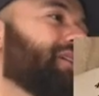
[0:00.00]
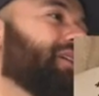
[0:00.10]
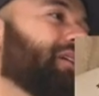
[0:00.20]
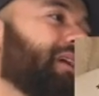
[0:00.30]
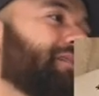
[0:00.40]

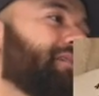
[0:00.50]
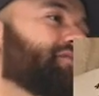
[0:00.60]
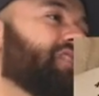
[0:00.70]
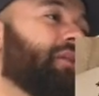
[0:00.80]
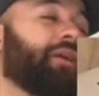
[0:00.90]
Okay.
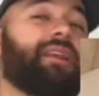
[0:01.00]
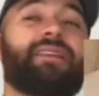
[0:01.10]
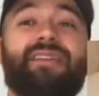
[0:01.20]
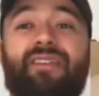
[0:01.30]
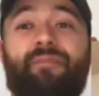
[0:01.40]
So now we're going to
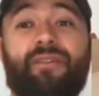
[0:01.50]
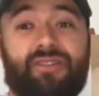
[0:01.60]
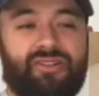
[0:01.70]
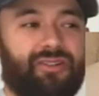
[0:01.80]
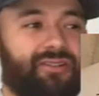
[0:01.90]
say the
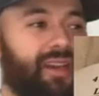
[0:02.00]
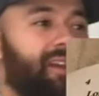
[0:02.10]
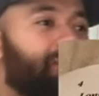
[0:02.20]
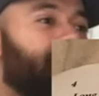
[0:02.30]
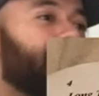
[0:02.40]
positions.
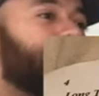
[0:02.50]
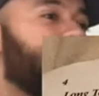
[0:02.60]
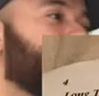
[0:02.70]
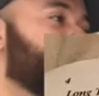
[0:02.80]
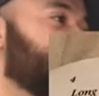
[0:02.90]
Here we go. Say the
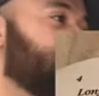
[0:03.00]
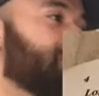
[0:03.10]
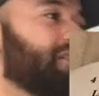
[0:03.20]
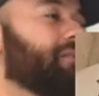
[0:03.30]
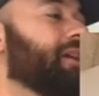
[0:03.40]
positions.
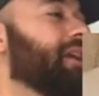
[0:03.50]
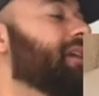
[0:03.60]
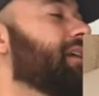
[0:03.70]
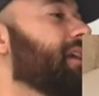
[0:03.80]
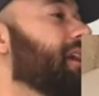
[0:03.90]

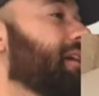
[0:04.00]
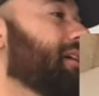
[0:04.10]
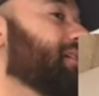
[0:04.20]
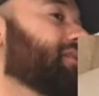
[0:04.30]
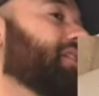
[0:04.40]
Ready
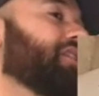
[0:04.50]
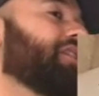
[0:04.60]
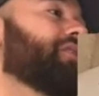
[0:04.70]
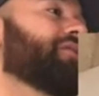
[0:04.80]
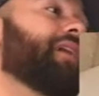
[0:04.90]
and go.